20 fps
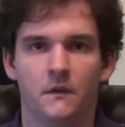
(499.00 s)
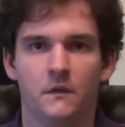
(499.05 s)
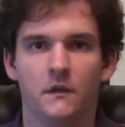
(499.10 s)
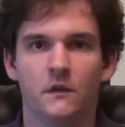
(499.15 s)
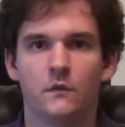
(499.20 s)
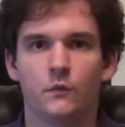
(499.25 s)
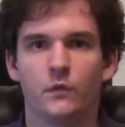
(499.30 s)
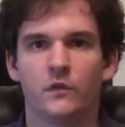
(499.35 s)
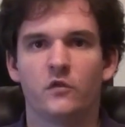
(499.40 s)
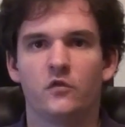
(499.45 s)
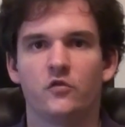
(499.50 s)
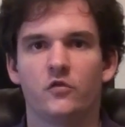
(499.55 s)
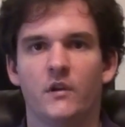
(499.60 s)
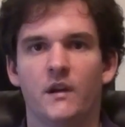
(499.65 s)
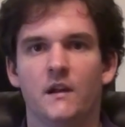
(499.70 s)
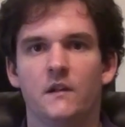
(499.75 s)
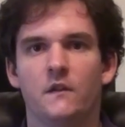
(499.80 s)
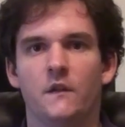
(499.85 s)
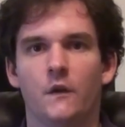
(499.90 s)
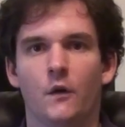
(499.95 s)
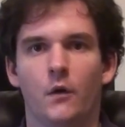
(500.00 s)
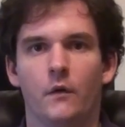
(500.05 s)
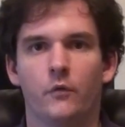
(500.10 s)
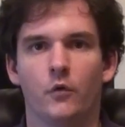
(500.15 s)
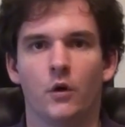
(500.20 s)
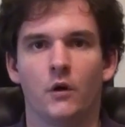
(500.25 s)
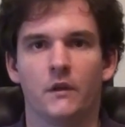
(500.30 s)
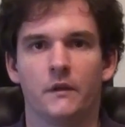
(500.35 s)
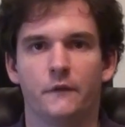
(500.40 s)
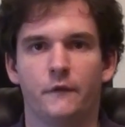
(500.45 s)
This restrains the
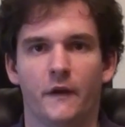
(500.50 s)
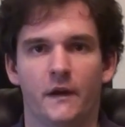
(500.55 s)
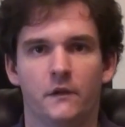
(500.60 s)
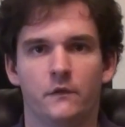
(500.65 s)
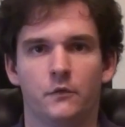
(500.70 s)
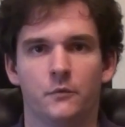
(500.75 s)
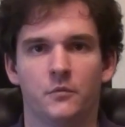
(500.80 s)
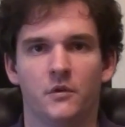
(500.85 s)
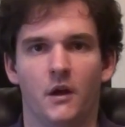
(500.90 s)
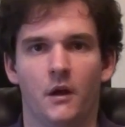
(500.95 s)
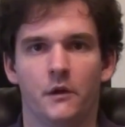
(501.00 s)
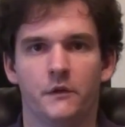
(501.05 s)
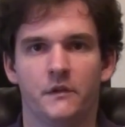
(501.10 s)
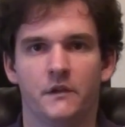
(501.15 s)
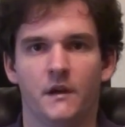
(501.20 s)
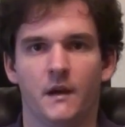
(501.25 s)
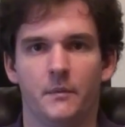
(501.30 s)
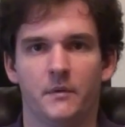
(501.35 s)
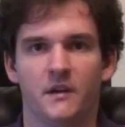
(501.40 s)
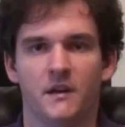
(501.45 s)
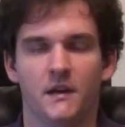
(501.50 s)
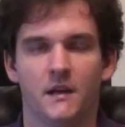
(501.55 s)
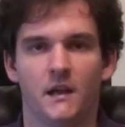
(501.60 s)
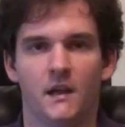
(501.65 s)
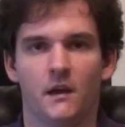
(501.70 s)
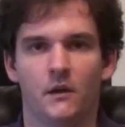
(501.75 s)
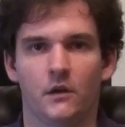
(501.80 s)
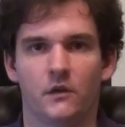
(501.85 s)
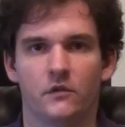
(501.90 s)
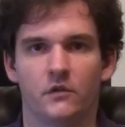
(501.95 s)
overall effects from dollar-denominated
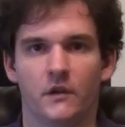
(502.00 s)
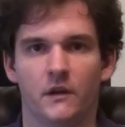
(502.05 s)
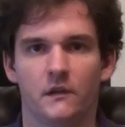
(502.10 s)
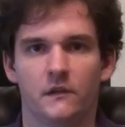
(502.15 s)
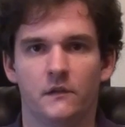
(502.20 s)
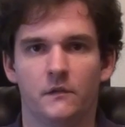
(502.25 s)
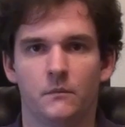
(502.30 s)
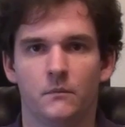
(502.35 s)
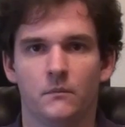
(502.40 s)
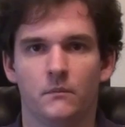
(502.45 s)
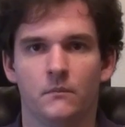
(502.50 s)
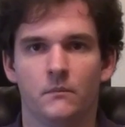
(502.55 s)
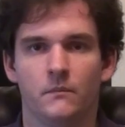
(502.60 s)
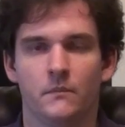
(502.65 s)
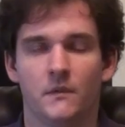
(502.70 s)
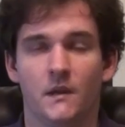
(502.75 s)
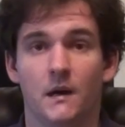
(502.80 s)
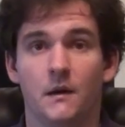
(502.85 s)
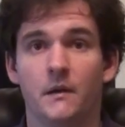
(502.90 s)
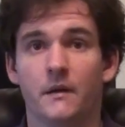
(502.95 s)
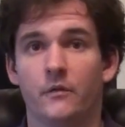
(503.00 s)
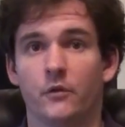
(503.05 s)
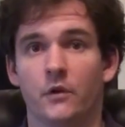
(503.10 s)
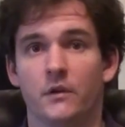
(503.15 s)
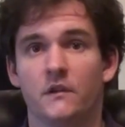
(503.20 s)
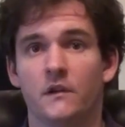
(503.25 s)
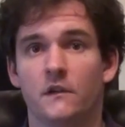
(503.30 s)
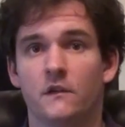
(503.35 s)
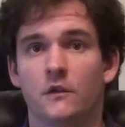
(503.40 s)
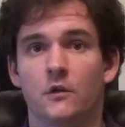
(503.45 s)
carry trades. However,
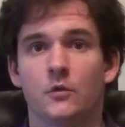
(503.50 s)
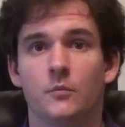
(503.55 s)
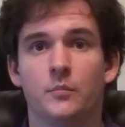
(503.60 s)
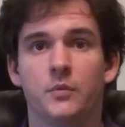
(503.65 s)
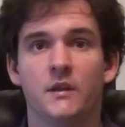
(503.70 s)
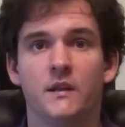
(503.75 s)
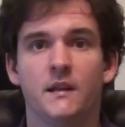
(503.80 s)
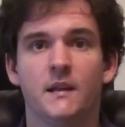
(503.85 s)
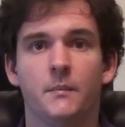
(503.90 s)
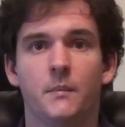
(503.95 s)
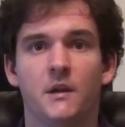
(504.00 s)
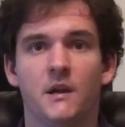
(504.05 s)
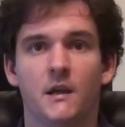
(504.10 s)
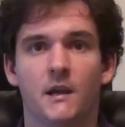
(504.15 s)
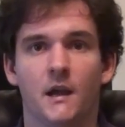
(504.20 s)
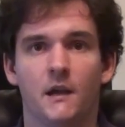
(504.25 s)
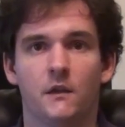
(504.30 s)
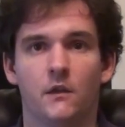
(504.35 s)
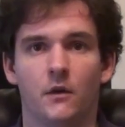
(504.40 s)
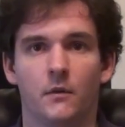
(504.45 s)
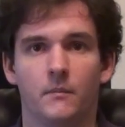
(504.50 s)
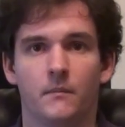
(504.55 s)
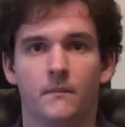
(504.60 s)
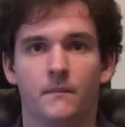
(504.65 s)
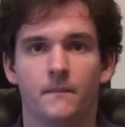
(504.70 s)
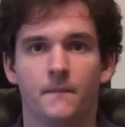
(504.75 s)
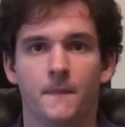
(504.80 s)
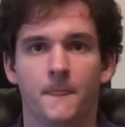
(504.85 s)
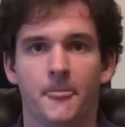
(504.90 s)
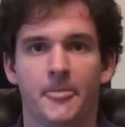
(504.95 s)
it doesn't completely mitigate them,
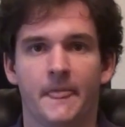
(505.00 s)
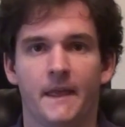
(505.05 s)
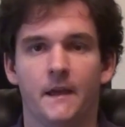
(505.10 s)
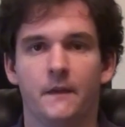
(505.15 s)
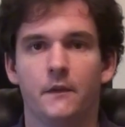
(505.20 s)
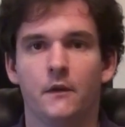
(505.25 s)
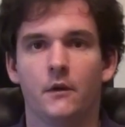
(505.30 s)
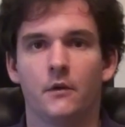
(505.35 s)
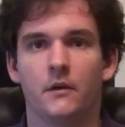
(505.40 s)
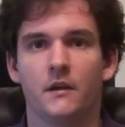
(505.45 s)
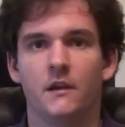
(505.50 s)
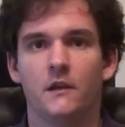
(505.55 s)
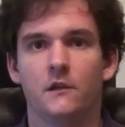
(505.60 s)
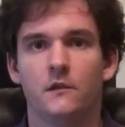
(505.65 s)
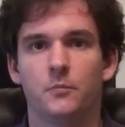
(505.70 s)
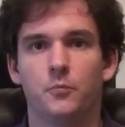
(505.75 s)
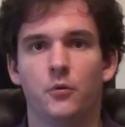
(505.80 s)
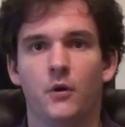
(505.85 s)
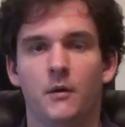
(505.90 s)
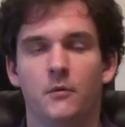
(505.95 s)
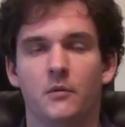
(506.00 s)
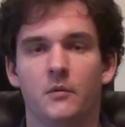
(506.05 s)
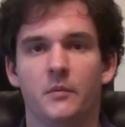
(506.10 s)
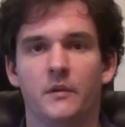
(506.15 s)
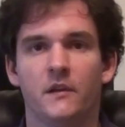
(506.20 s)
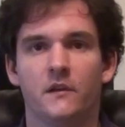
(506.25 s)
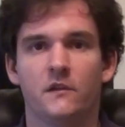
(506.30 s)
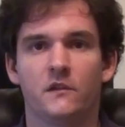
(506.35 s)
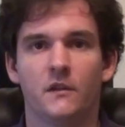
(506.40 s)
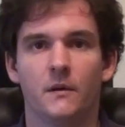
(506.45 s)
and there is
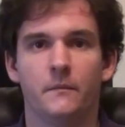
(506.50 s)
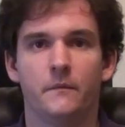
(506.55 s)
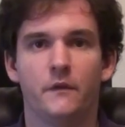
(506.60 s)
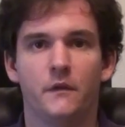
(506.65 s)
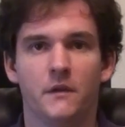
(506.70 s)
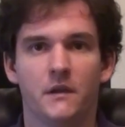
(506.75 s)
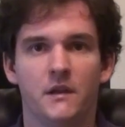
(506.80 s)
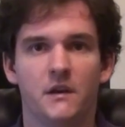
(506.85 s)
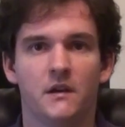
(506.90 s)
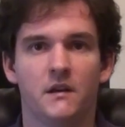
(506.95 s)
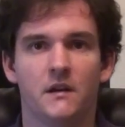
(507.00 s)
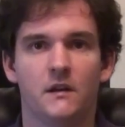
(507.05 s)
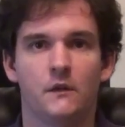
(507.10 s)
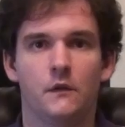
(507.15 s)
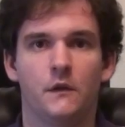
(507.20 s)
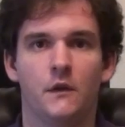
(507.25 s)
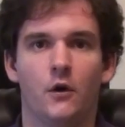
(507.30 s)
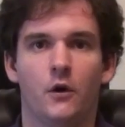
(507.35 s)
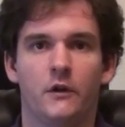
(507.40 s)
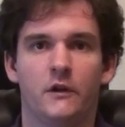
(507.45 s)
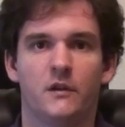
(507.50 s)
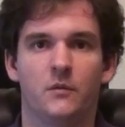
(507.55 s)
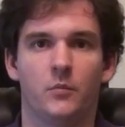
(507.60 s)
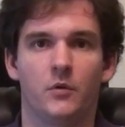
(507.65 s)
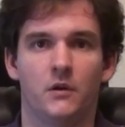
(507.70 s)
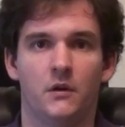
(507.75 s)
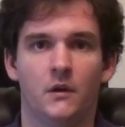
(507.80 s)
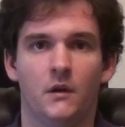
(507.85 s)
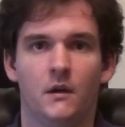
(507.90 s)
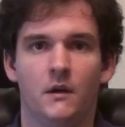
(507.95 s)
probably some validity to the
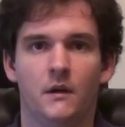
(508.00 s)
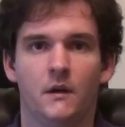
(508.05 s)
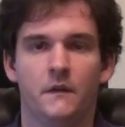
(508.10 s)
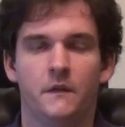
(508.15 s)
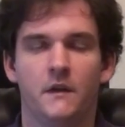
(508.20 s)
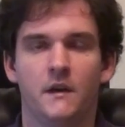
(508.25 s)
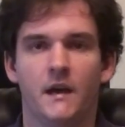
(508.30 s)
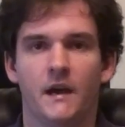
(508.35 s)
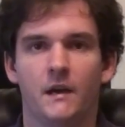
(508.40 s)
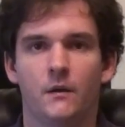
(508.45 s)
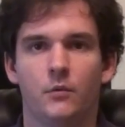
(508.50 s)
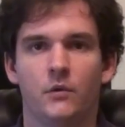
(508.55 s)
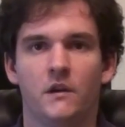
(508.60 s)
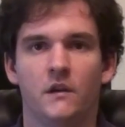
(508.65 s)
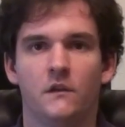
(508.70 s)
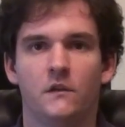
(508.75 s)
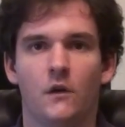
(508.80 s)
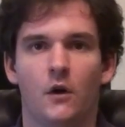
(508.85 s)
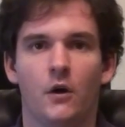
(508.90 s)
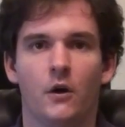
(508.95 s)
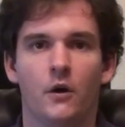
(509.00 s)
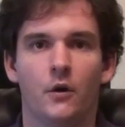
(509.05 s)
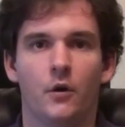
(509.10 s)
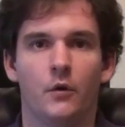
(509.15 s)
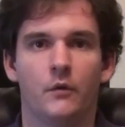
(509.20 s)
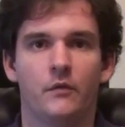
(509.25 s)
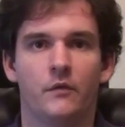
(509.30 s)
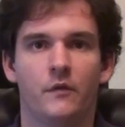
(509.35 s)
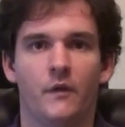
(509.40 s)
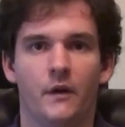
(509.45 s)
argument that equities are
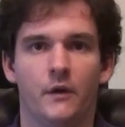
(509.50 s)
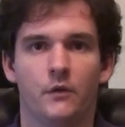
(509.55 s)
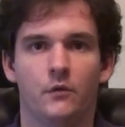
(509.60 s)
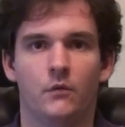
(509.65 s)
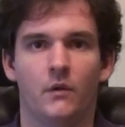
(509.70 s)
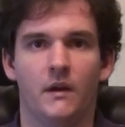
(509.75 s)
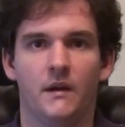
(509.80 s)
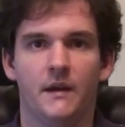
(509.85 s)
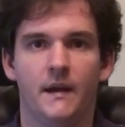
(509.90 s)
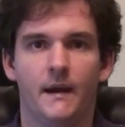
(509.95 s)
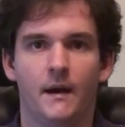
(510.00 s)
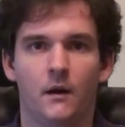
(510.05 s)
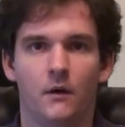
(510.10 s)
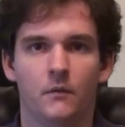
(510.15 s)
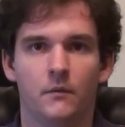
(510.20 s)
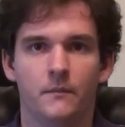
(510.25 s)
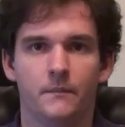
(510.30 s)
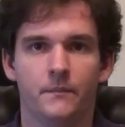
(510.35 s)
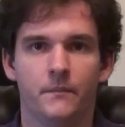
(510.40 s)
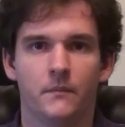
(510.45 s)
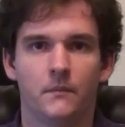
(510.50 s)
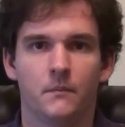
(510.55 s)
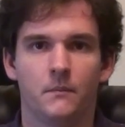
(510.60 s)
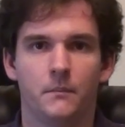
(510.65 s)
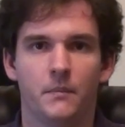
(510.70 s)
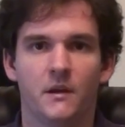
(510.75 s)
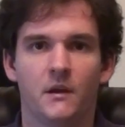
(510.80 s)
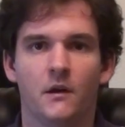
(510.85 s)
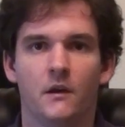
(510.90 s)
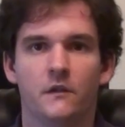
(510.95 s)
overvalued right now
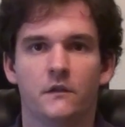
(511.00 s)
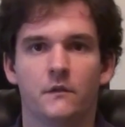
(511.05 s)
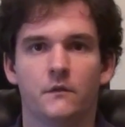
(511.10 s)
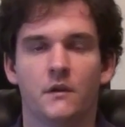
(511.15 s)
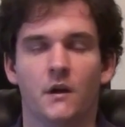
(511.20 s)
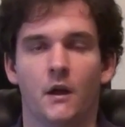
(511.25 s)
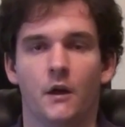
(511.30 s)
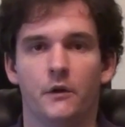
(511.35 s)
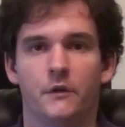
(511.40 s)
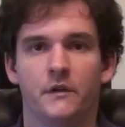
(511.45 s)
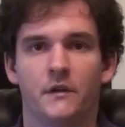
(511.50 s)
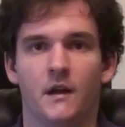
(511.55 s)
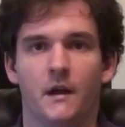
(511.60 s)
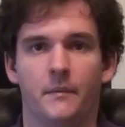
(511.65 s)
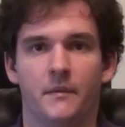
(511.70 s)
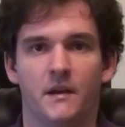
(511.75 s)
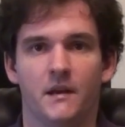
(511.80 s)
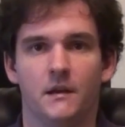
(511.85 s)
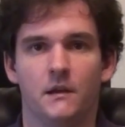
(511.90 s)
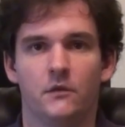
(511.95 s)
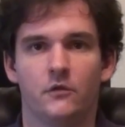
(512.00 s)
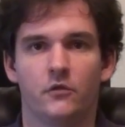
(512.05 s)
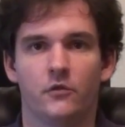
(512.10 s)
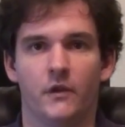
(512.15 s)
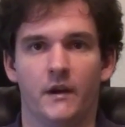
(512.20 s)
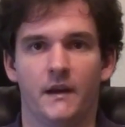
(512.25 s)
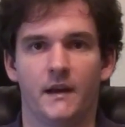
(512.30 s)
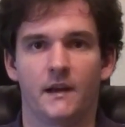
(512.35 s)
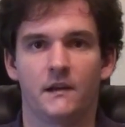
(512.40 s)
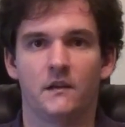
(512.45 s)
because of dollar-denominated
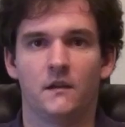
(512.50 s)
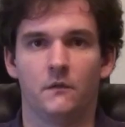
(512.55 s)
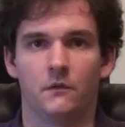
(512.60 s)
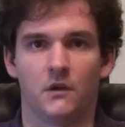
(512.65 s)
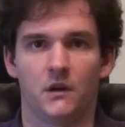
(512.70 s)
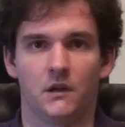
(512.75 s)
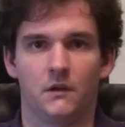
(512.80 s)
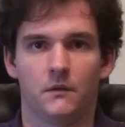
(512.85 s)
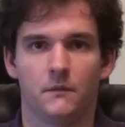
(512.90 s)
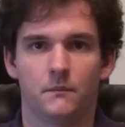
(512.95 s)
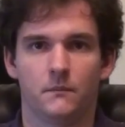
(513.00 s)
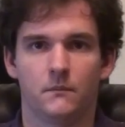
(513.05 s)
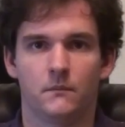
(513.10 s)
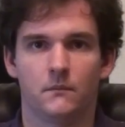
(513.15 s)
trade activity.